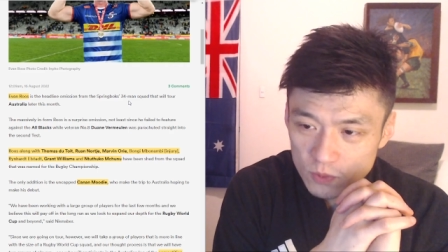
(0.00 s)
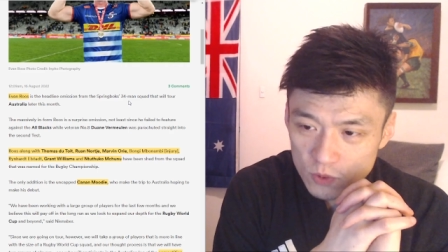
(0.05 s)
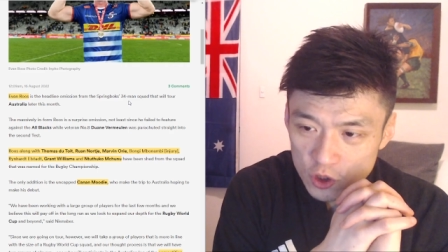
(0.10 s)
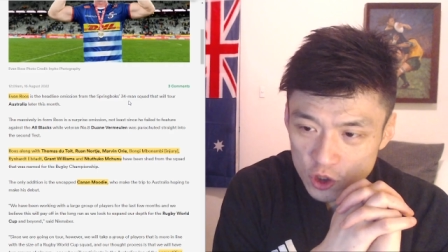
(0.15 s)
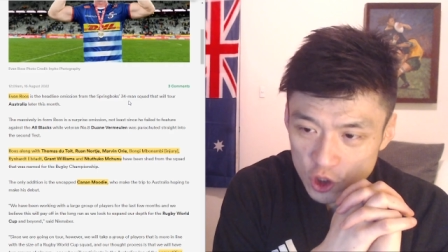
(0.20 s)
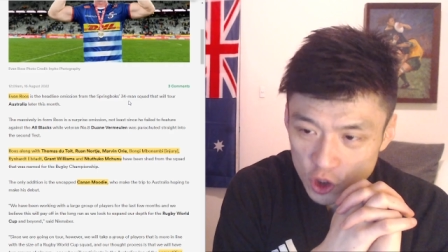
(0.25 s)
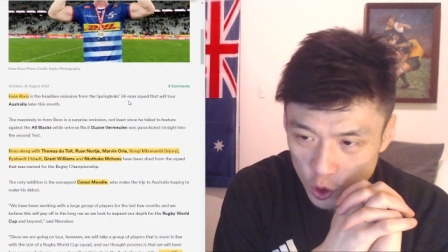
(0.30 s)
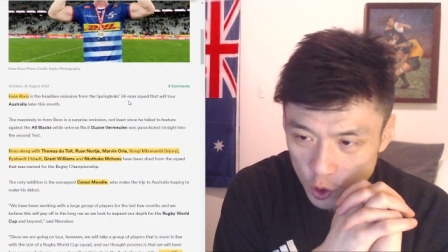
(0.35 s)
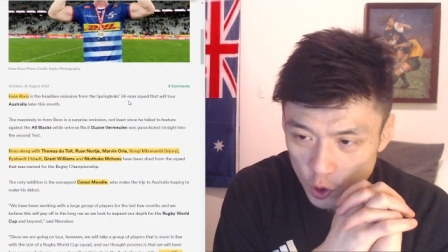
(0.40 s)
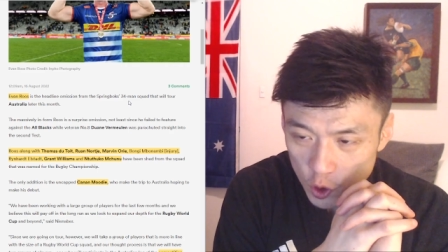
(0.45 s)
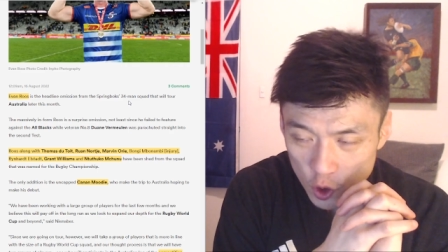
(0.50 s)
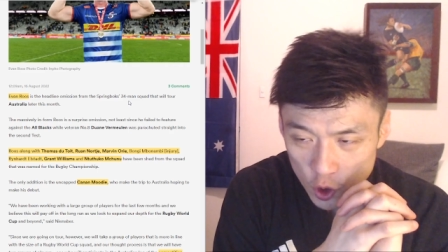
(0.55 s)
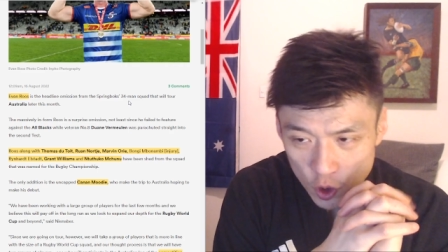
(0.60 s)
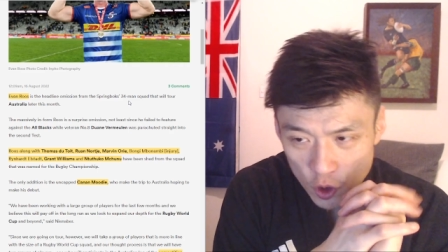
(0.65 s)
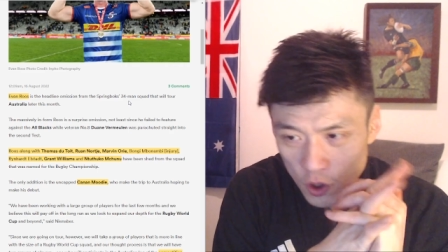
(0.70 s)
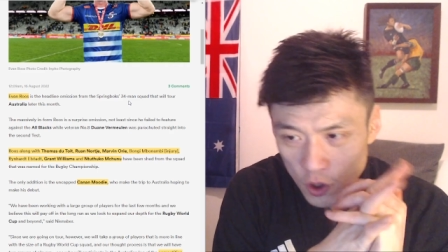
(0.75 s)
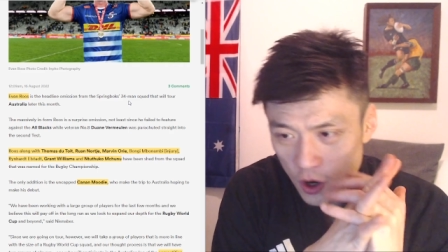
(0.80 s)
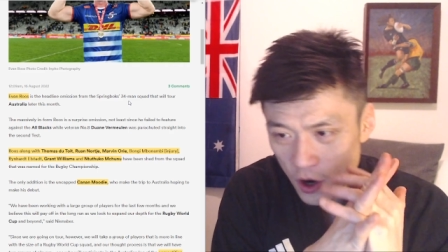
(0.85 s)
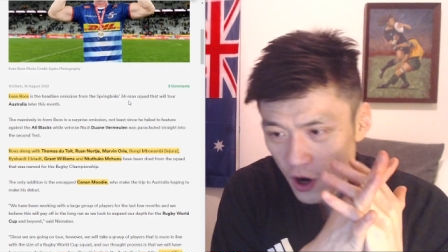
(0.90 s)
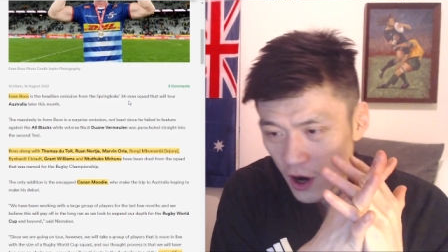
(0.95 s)

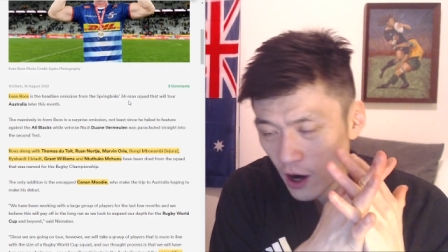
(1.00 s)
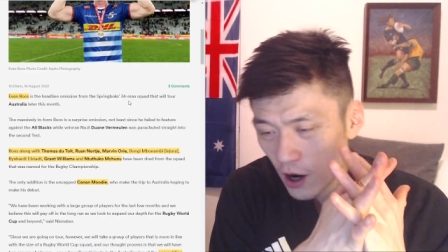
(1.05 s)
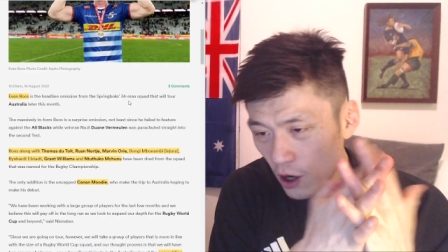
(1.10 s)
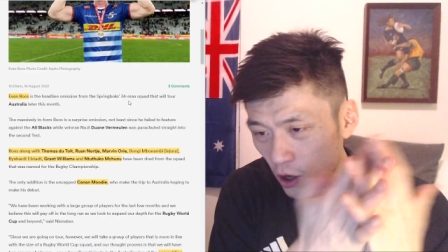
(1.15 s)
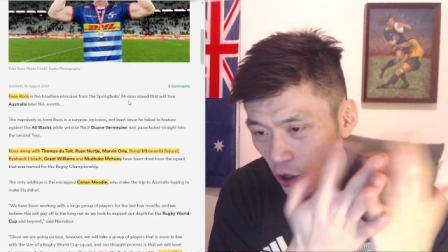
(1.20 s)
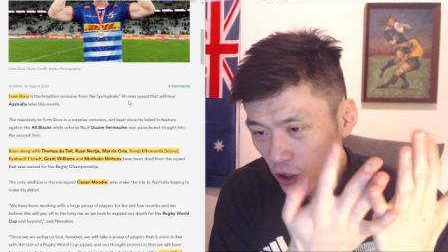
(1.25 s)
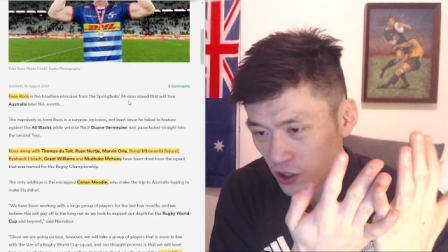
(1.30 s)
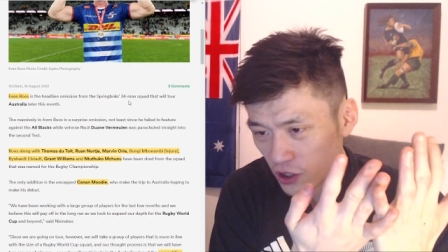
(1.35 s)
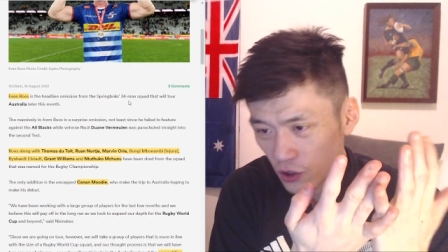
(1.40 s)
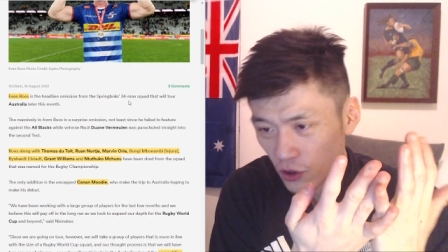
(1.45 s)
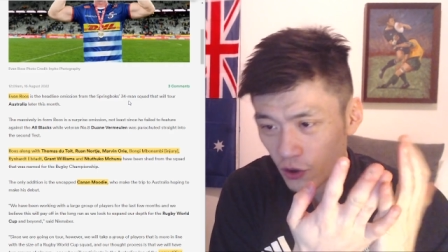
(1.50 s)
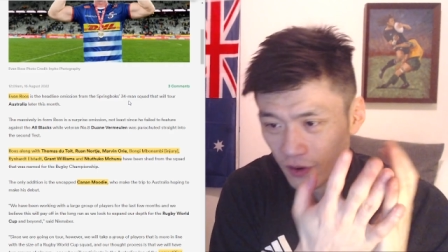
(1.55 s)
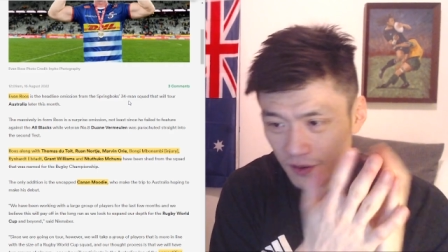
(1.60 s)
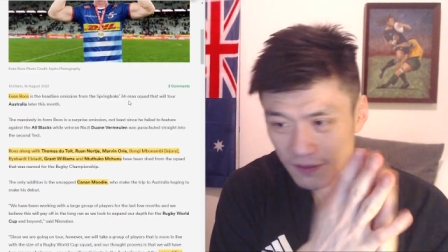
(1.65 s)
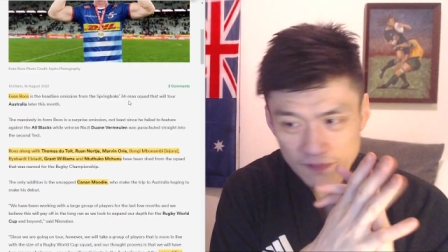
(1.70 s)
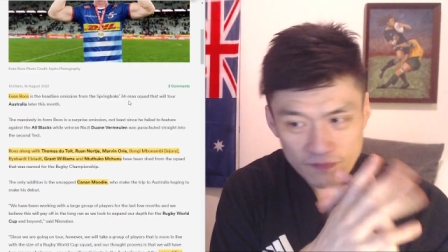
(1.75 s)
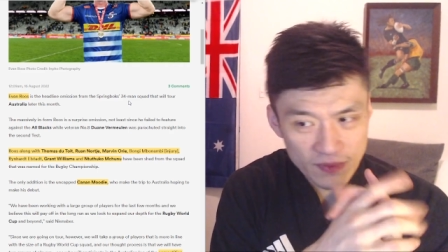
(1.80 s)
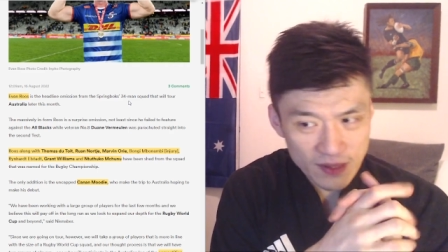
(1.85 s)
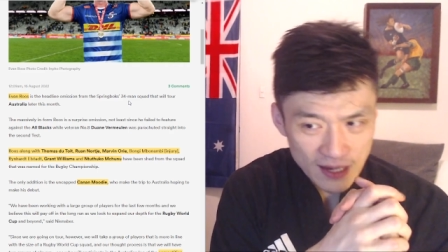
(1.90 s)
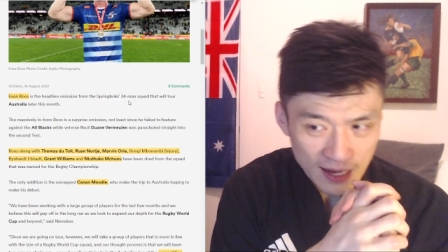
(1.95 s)
Chutnu also
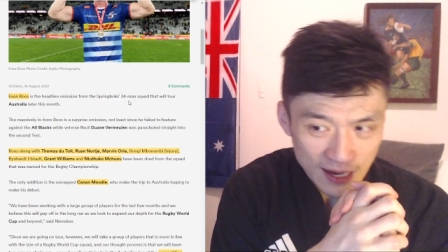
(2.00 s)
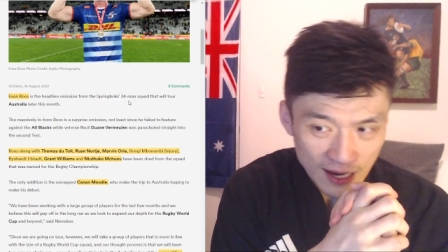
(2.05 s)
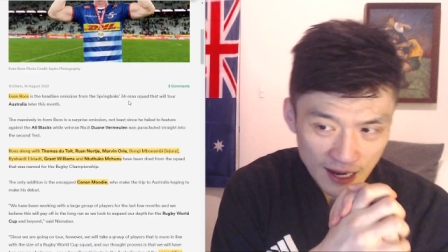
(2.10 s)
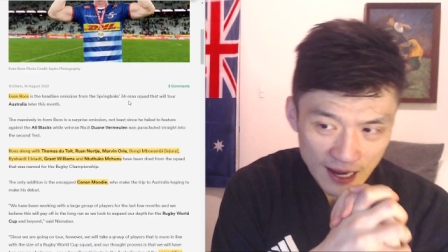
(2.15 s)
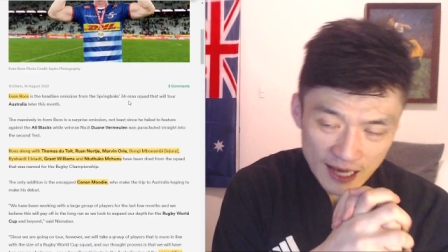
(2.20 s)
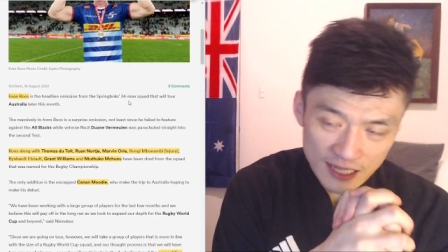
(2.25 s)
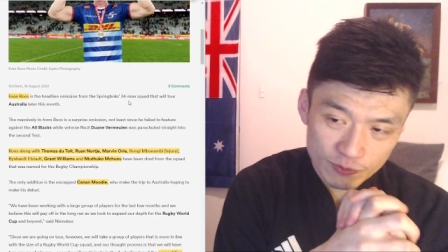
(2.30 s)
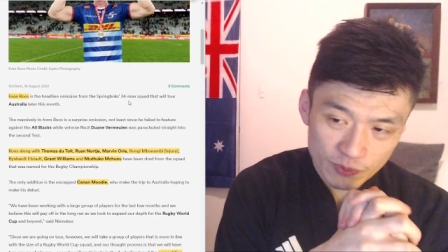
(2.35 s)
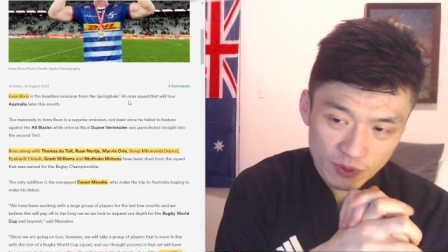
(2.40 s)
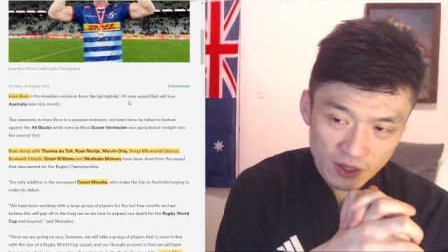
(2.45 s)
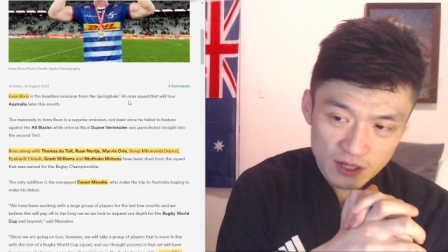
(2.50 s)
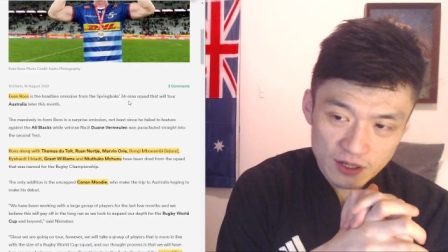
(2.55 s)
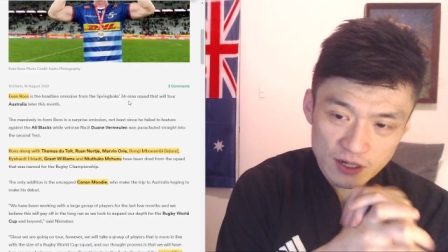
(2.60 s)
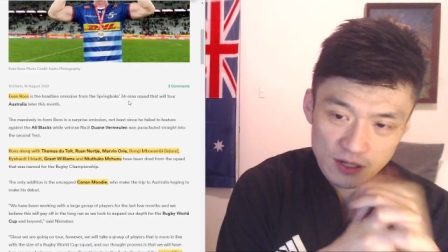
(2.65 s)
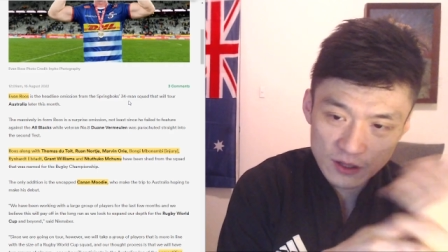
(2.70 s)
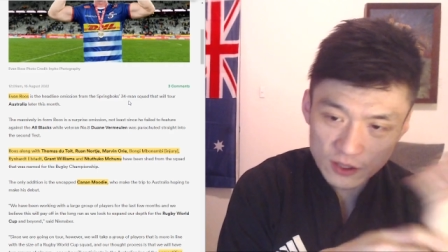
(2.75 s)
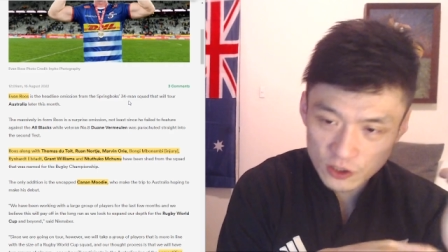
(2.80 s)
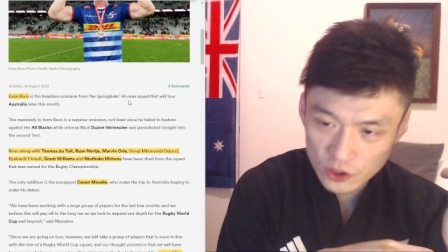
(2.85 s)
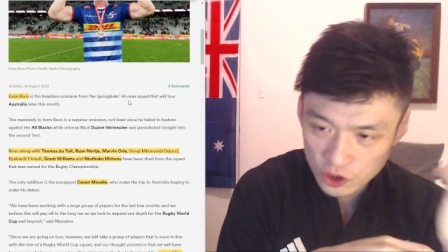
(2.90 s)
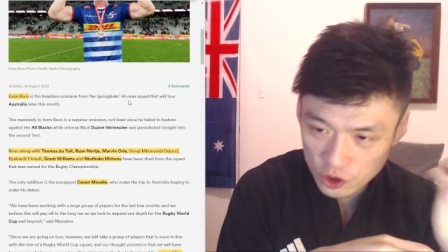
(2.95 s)
has been
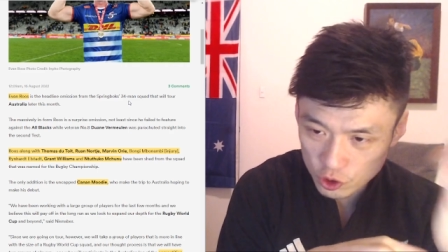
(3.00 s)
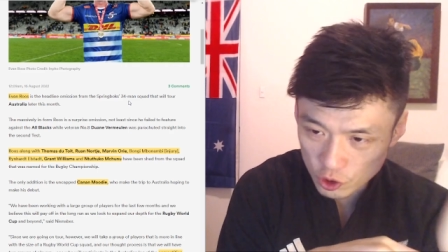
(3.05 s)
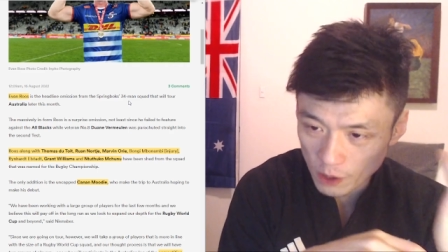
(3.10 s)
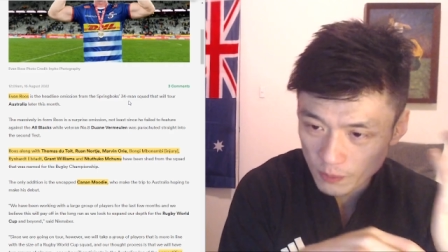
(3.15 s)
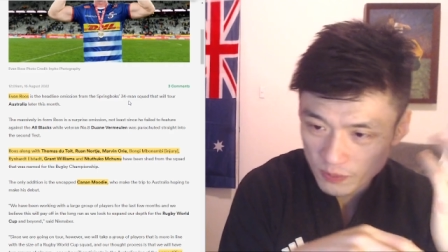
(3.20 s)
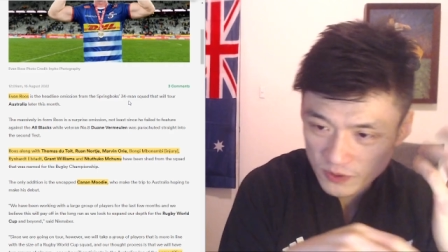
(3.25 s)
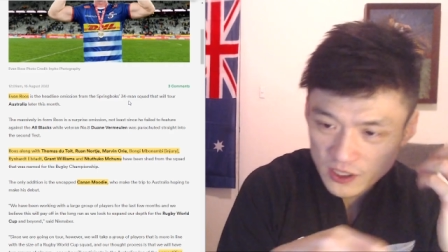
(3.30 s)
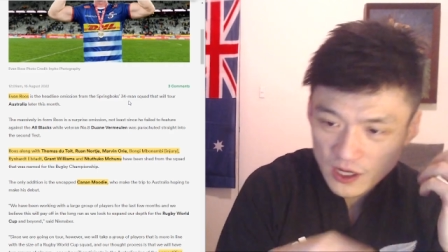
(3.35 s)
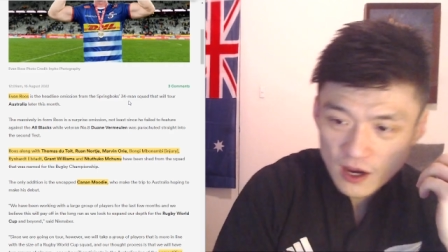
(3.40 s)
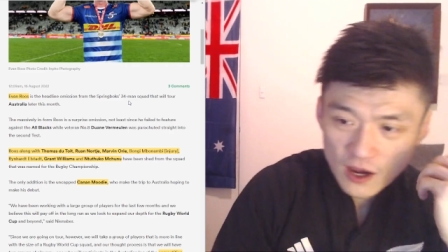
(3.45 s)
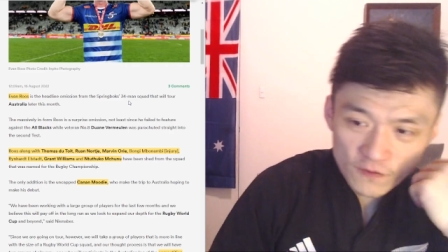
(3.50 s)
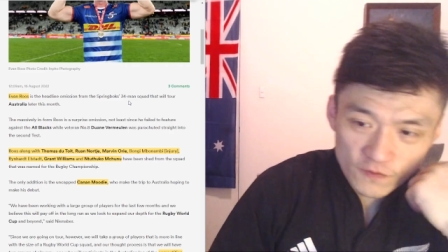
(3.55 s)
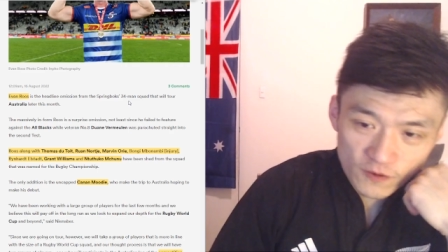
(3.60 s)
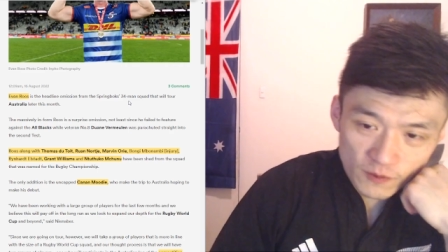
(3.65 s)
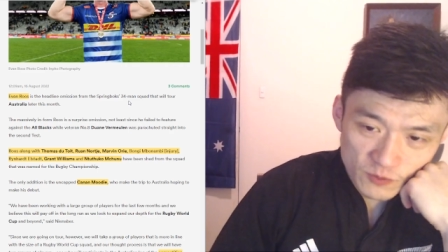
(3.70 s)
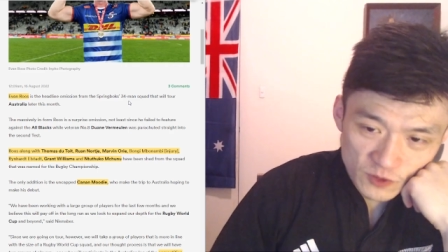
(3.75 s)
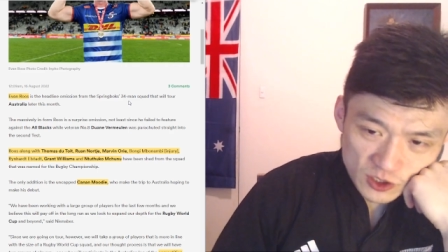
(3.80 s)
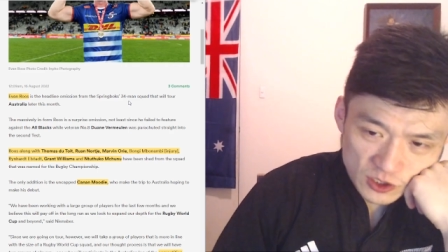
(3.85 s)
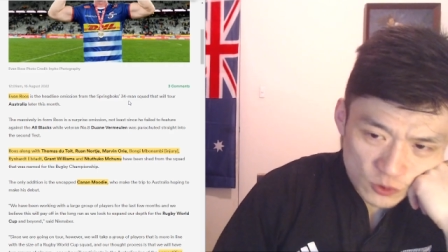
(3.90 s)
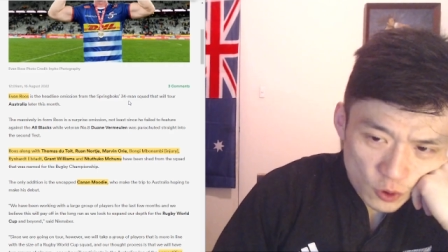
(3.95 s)
dropped from
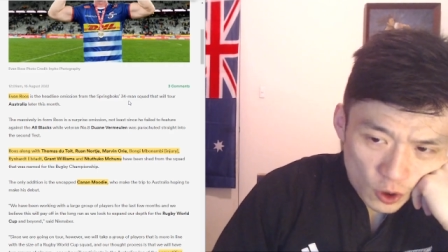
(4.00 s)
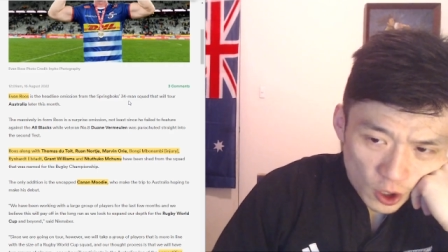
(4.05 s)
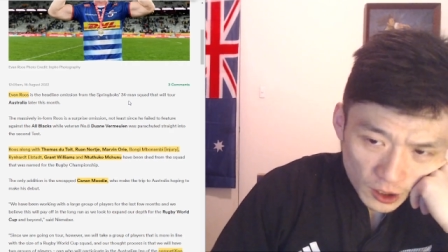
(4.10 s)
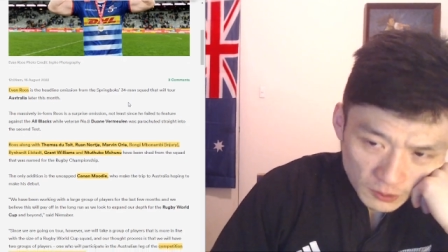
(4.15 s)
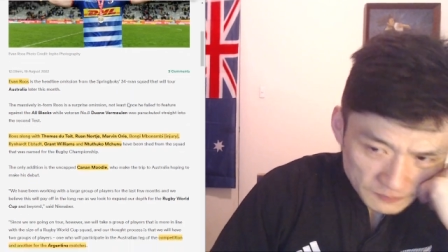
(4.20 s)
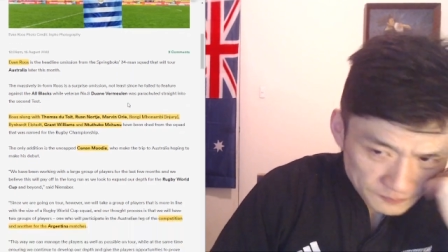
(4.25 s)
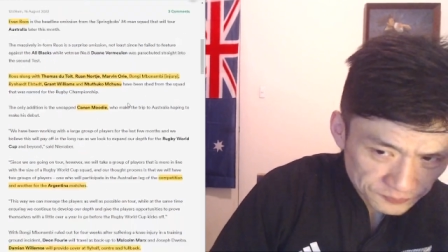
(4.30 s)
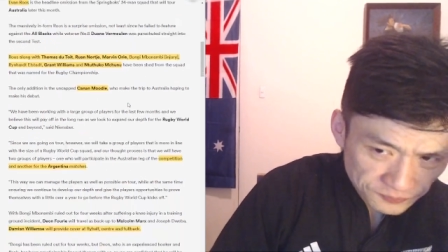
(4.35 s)
the squad.